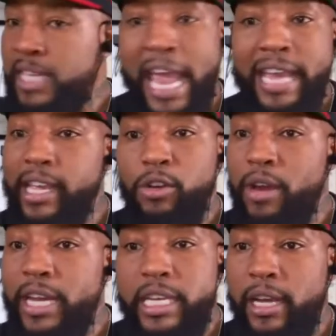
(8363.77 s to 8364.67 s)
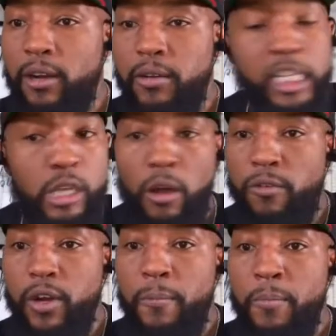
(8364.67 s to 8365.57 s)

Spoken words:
Can't get a great deal. It's over.